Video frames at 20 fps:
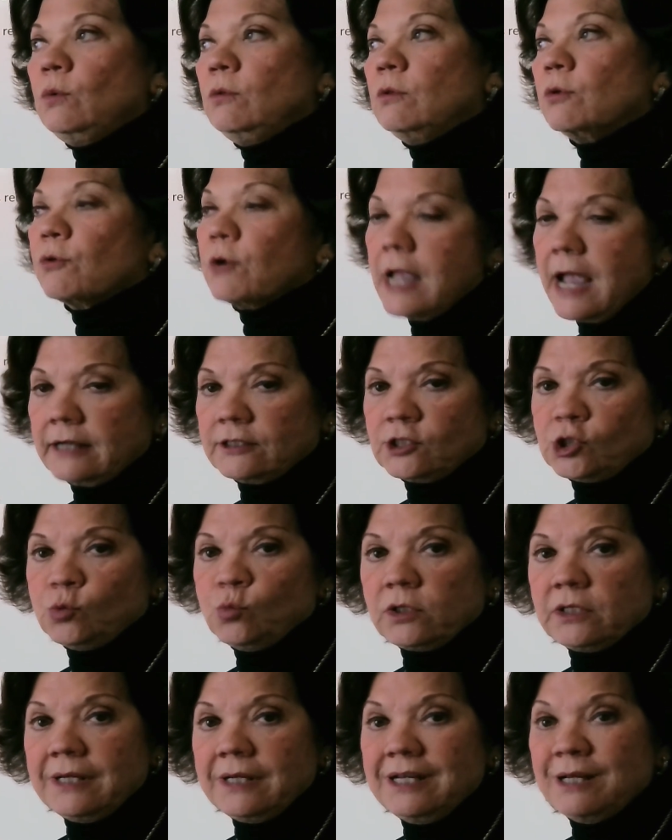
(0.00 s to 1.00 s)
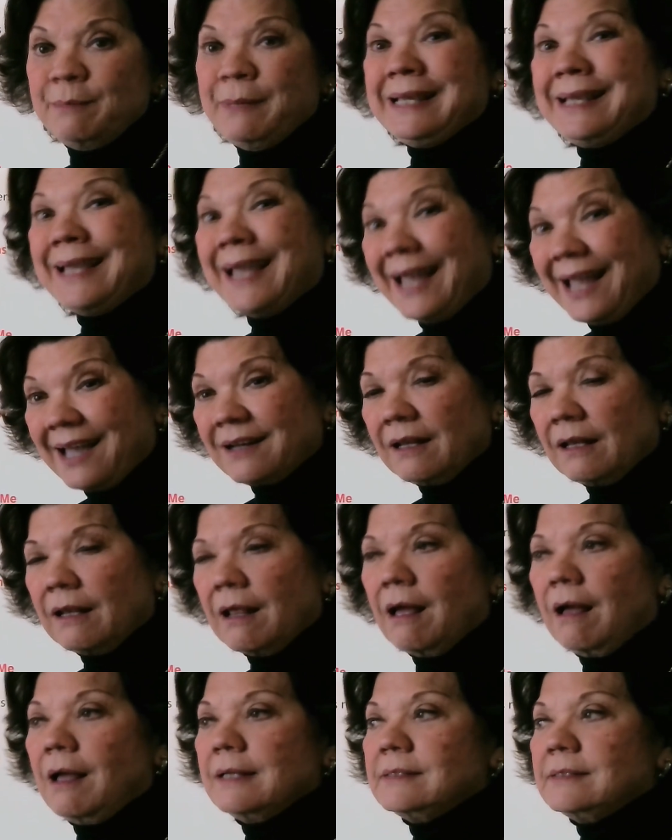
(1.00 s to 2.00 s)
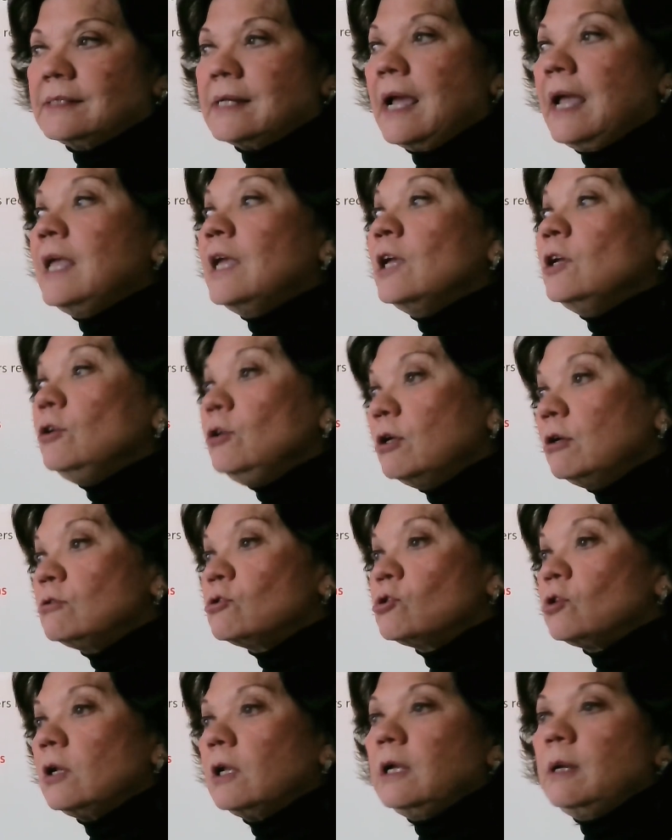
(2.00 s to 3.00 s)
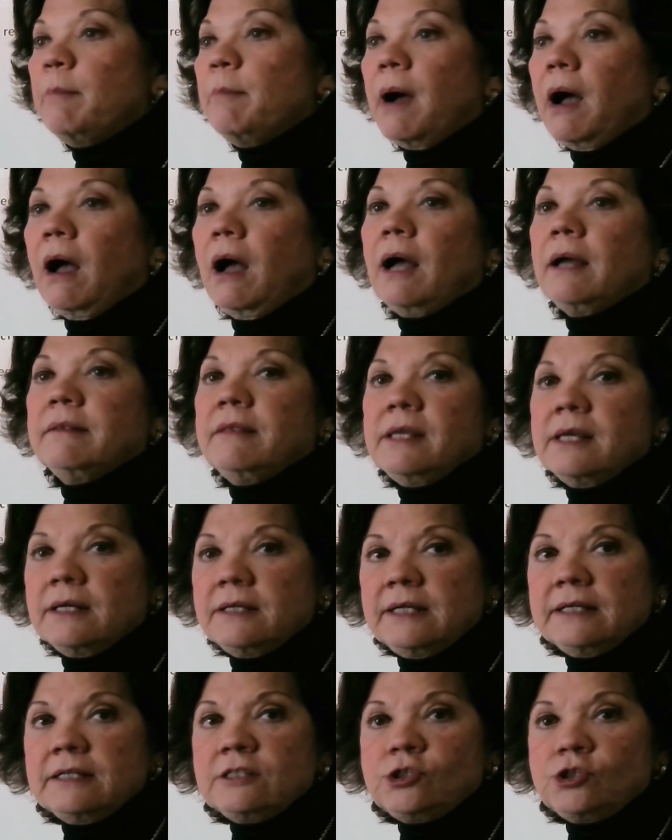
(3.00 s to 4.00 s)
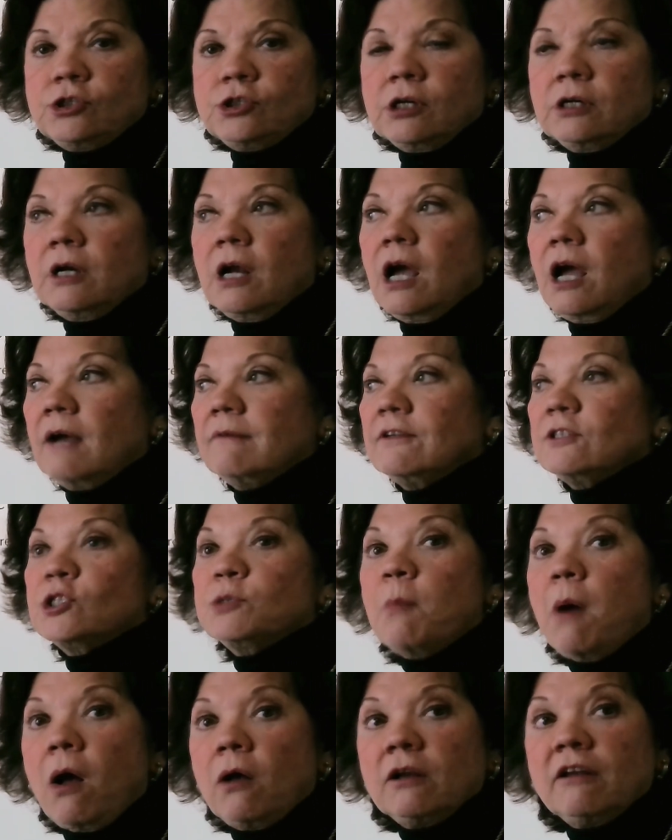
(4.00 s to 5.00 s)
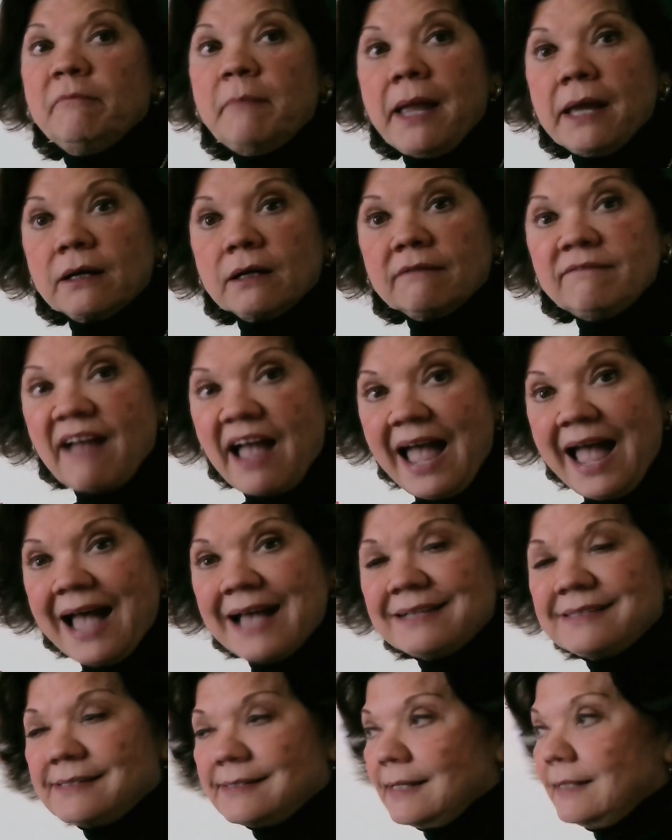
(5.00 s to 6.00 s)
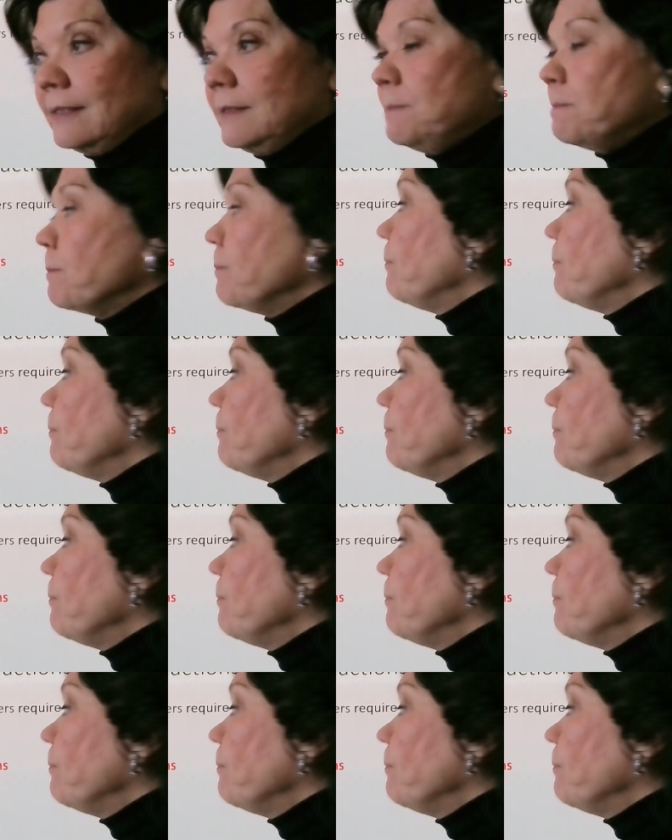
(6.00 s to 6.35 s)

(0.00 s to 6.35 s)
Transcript: reaction will need to be catalyzed, usually by the addition of a small amount of acid.